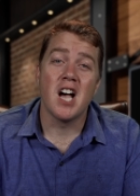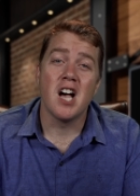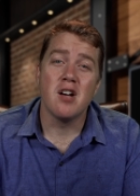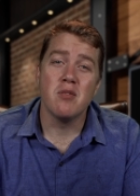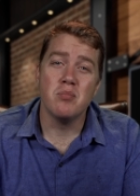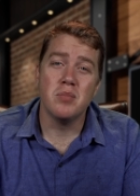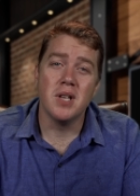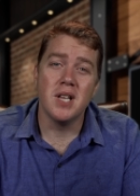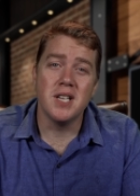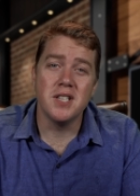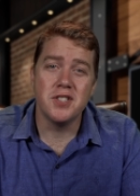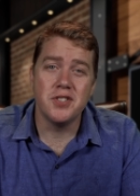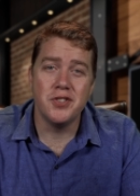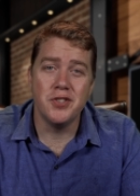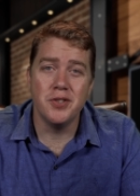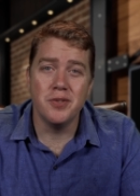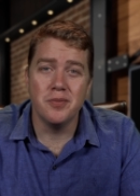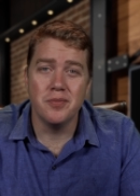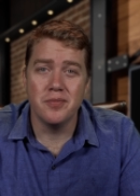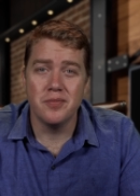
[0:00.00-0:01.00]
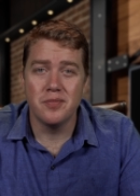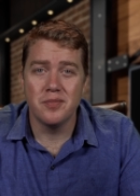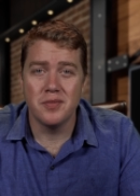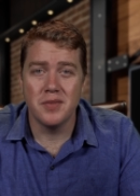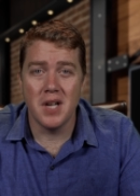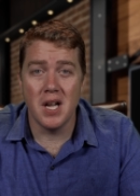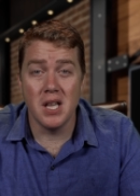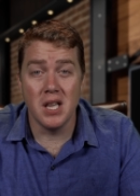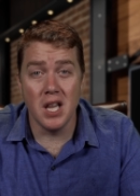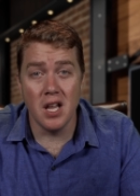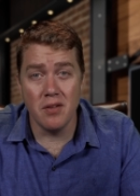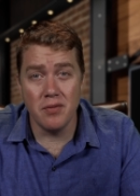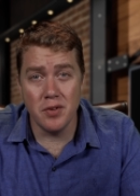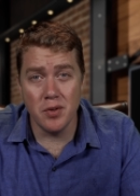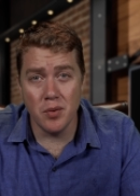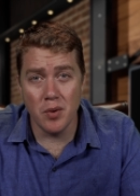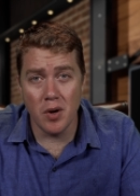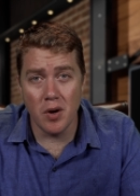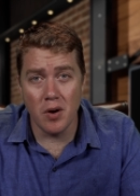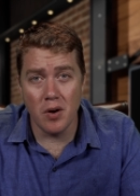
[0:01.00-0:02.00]
God bless you. I love
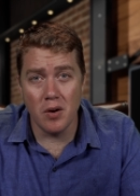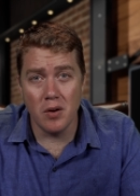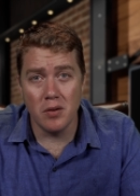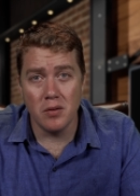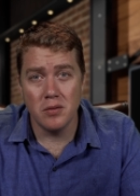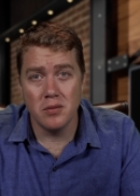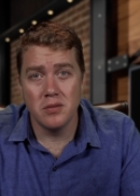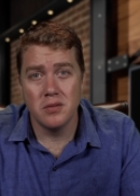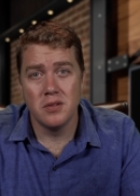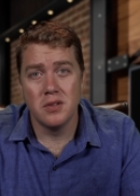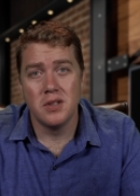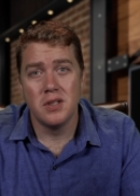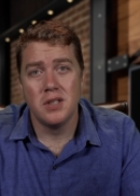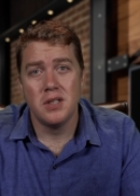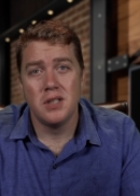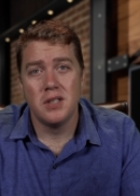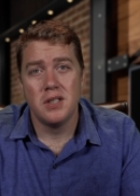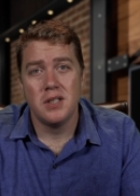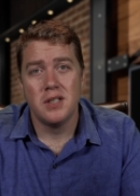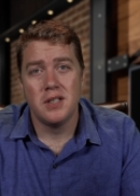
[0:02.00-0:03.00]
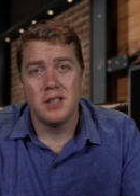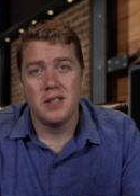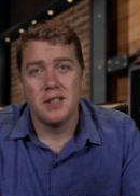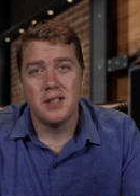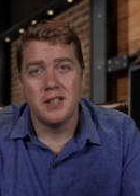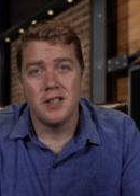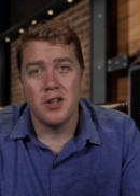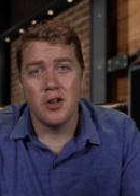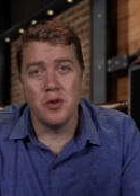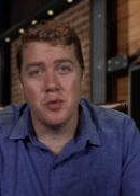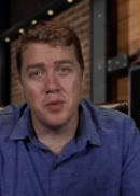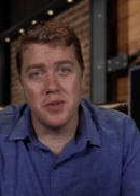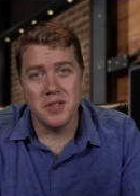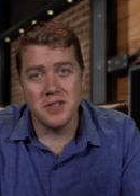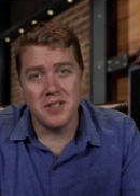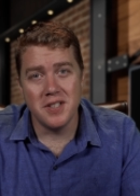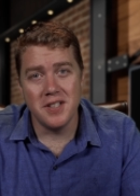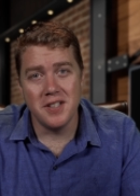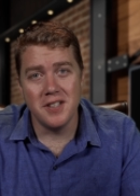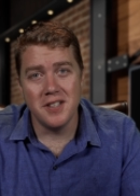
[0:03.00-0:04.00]
you all. Hope
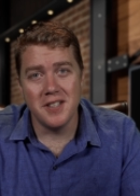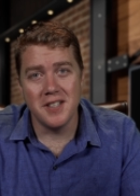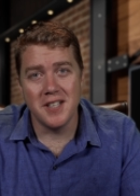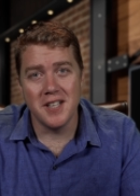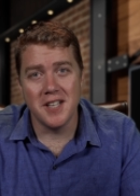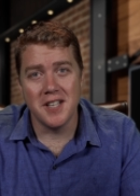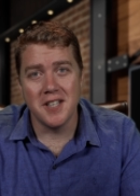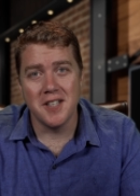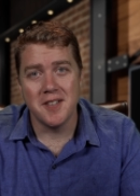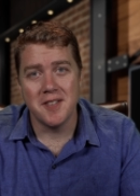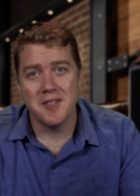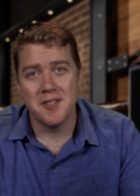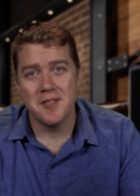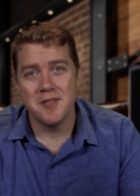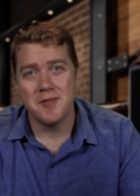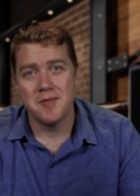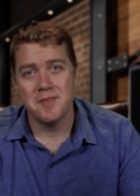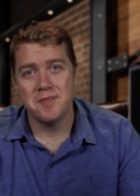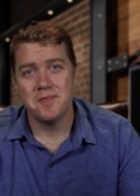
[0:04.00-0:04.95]
to see you again.